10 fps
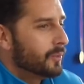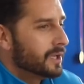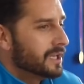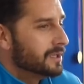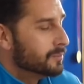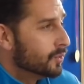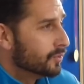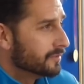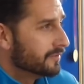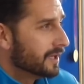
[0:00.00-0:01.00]
We need
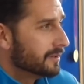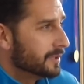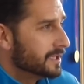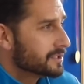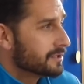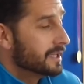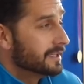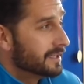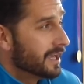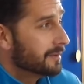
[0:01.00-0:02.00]
more of that. We need to create
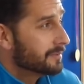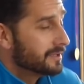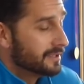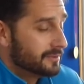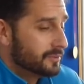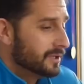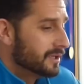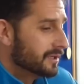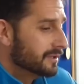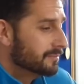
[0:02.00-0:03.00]
the depth
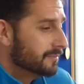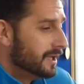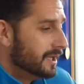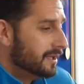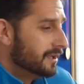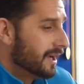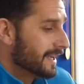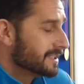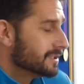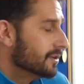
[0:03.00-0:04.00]
where I
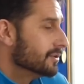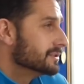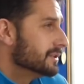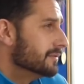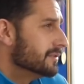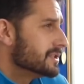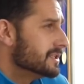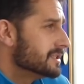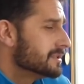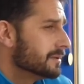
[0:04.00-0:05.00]
guess the long-term
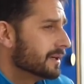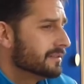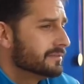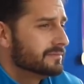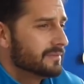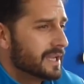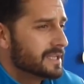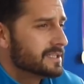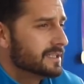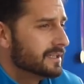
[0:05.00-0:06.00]
vision is to have
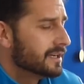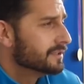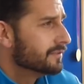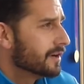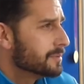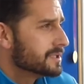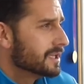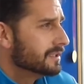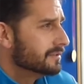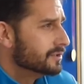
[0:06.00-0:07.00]

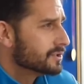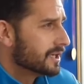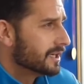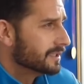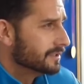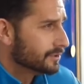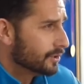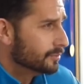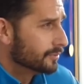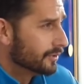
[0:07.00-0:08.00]
80–95% of your side that's
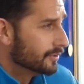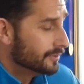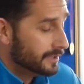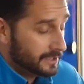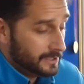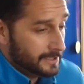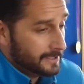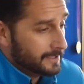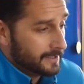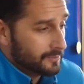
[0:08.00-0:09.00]
homegrown.
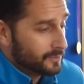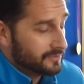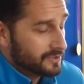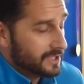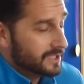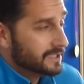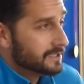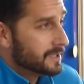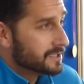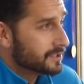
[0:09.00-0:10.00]
We've seen in
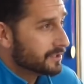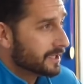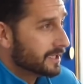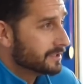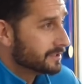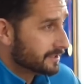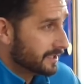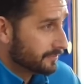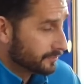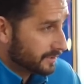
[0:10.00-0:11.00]
domestic cricket the
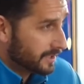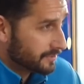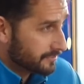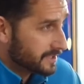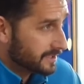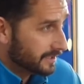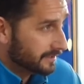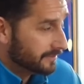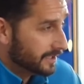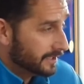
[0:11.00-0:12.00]
successful sides recently
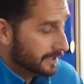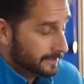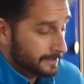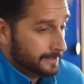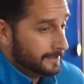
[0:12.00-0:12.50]
have done that,